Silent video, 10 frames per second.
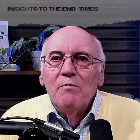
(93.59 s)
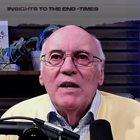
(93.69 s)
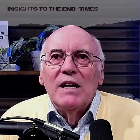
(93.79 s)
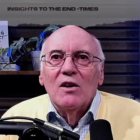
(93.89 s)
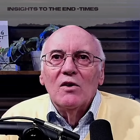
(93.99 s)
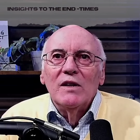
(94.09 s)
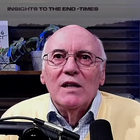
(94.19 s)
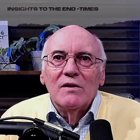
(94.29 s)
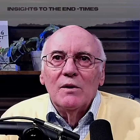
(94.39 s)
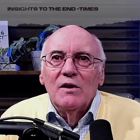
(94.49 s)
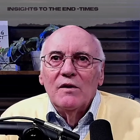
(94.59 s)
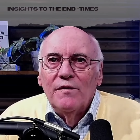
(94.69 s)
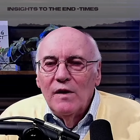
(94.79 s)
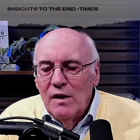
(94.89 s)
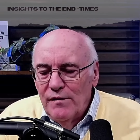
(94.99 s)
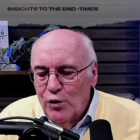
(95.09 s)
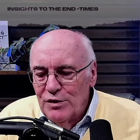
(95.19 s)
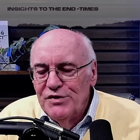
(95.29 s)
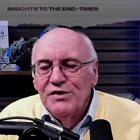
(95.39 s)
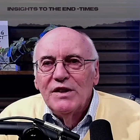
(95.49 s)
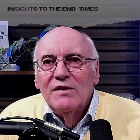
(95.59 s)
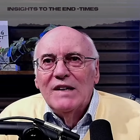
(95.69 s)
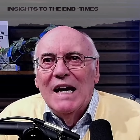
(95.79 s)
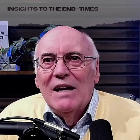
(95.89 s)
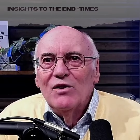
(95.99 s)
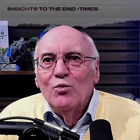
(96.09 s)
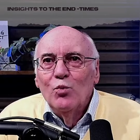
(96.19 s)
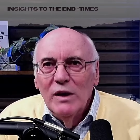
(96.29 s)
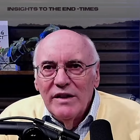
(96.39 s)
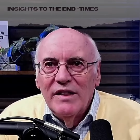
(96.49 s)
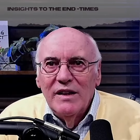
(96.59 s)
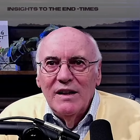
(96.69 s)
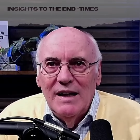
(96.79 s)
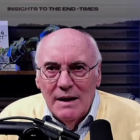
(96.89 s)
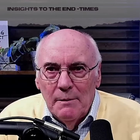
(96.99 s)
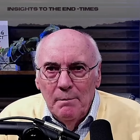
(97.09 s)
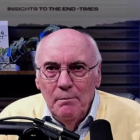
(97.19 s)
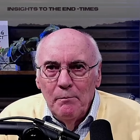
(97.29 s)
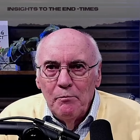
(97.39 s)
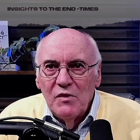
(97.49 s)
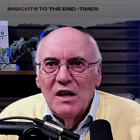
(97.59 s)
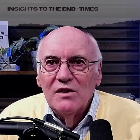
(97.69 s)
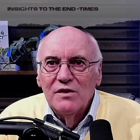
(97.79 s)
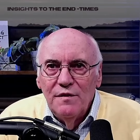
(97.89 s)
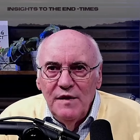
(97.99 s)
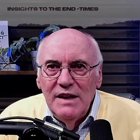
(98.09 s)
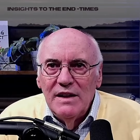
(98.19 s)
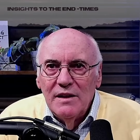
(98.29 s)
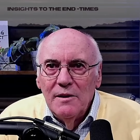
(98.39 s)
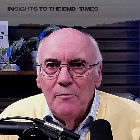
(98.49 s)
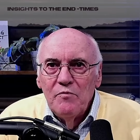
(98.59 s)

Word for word: and all the other forces that have gathered with him are defeated